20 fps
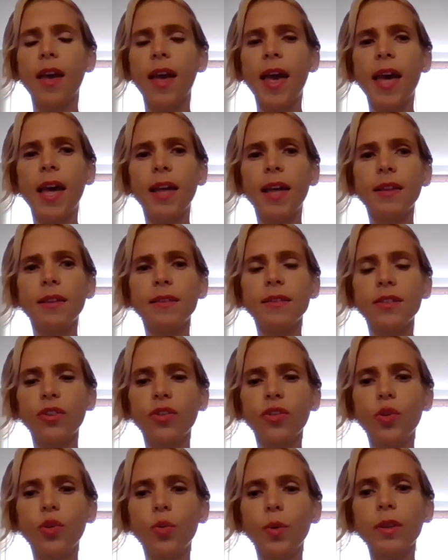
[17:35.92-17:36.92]
and
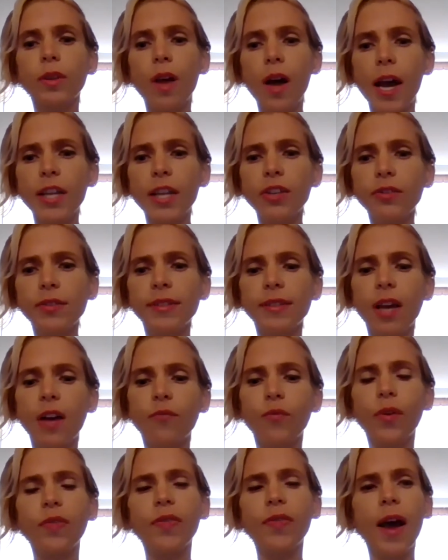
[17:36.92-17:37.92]
you align yourself
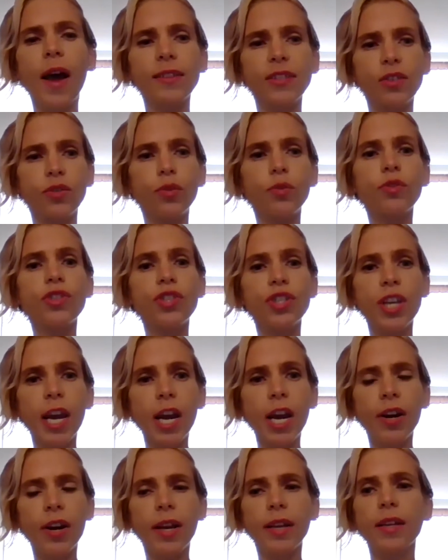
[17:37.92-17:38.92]
with that, so you
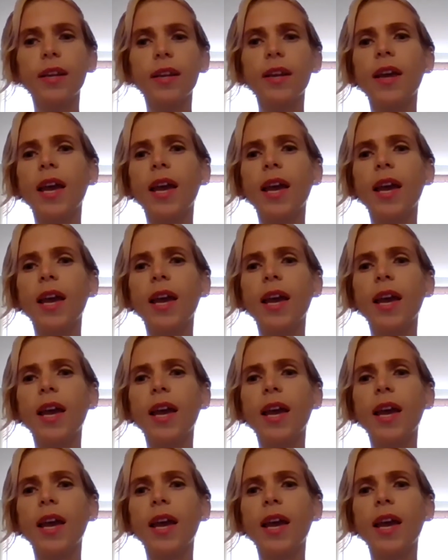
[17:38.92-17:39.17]
share it,